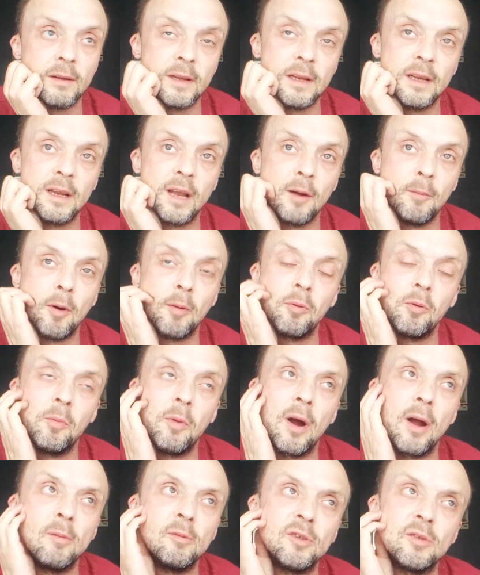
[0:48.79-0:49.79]
he come up on
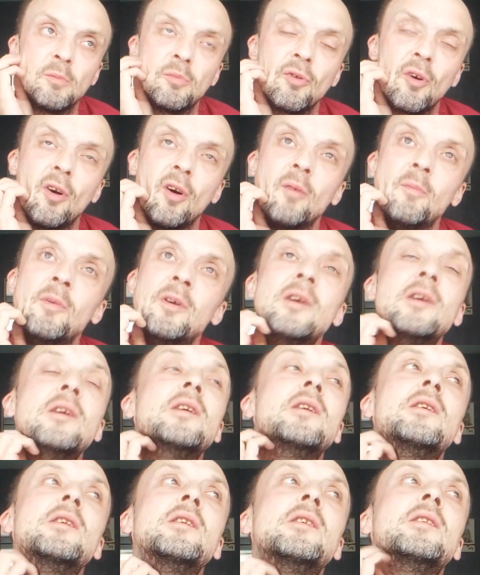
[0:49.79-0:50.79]
my Amazon Prime,
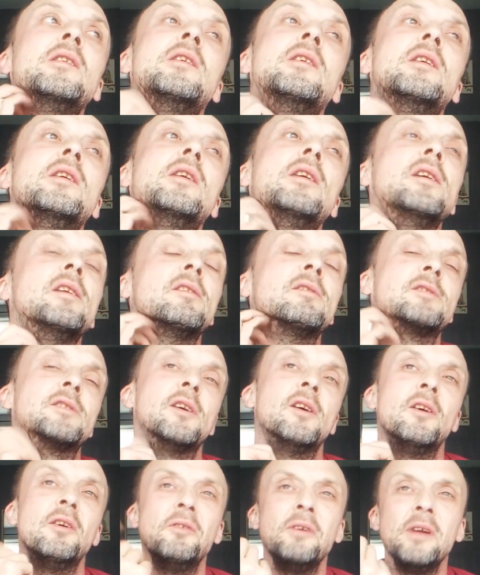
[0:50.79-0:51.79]
and I was
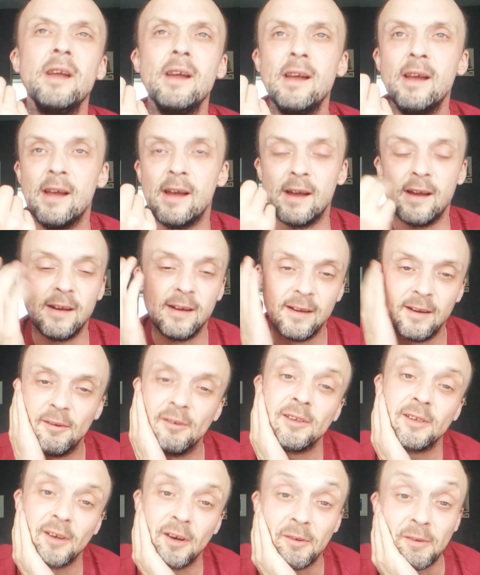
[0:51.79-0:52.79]
like, oh yeah.
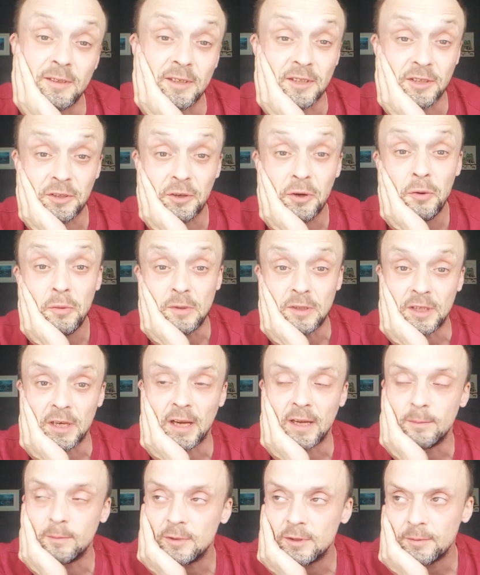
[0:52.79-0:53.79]
I I went to school with
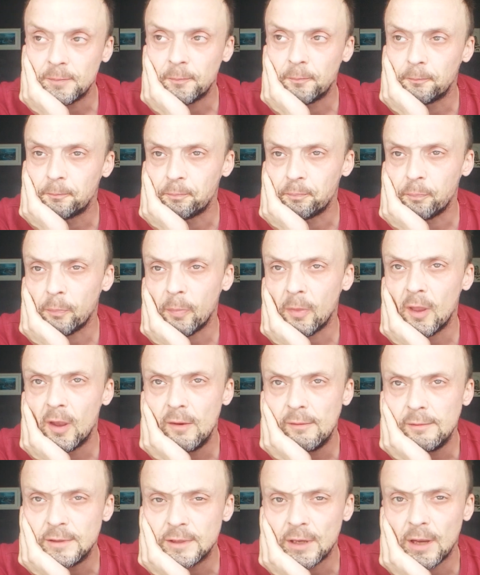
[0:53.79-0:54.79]
James.
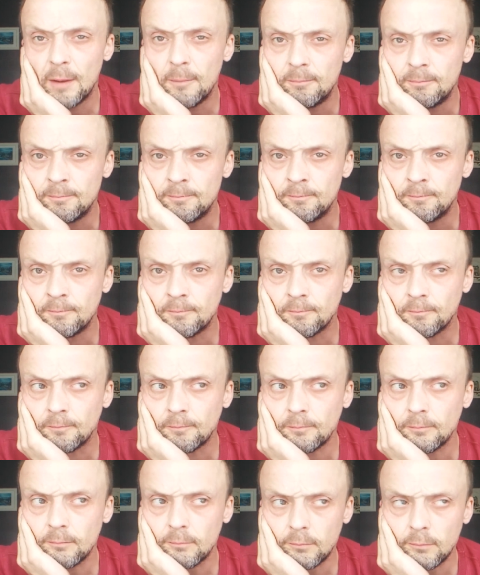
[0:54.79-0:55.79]
He was um
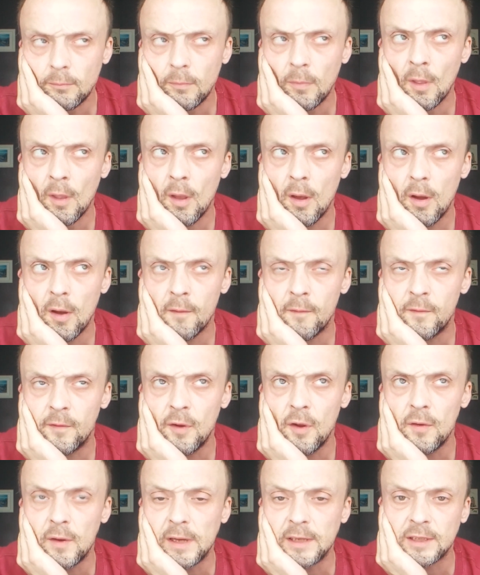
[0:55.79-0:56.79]
a
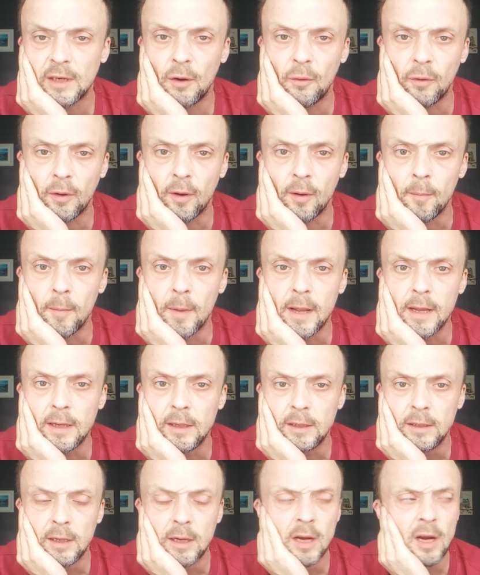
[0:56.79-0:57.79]
few years older than me.
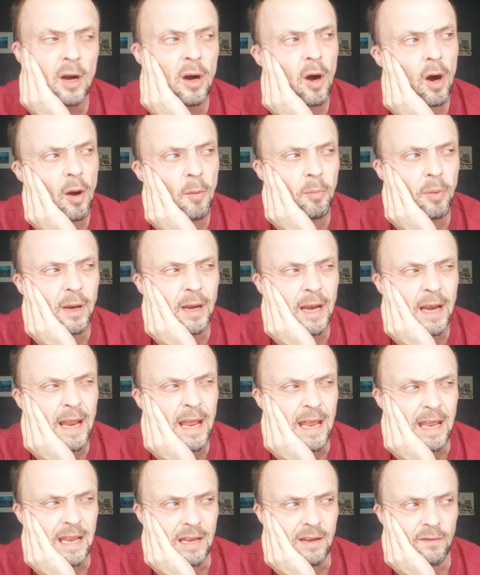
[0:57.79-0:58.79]
I
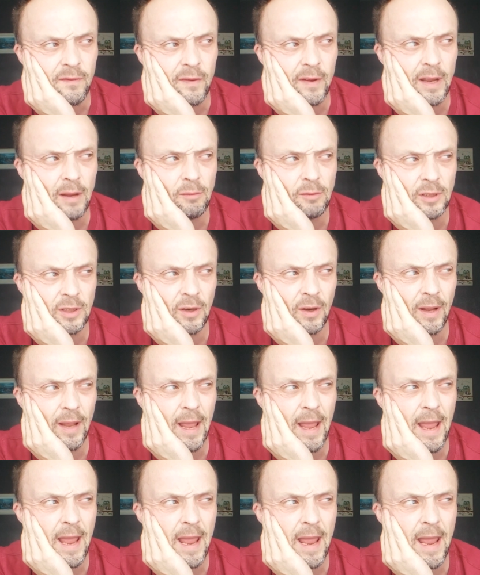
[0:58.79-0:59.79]
believe he was like
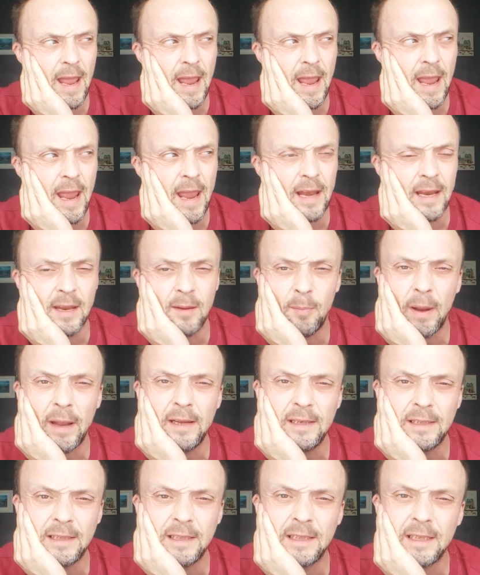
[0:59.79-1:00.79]
Eddie
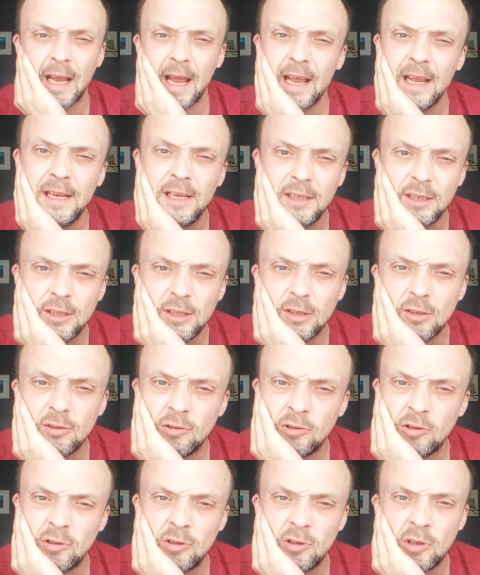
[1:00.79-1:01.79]
Bates's age,
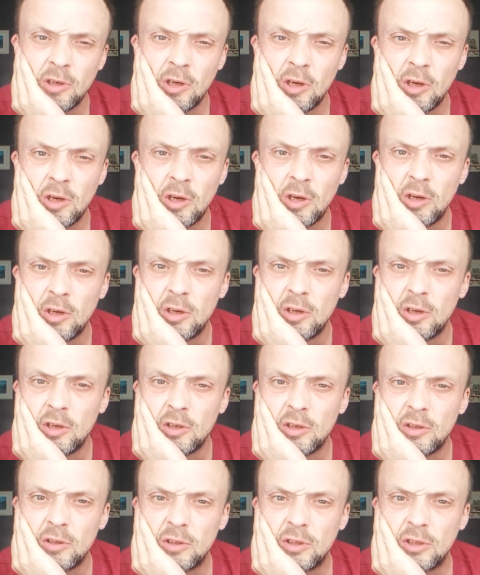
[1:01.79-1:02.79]

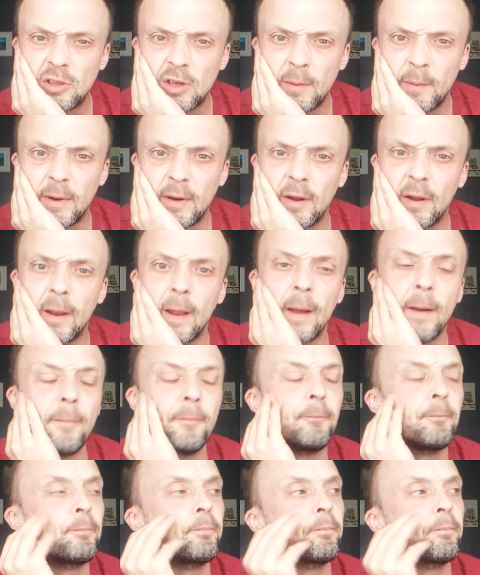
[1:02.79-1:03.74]
something like that.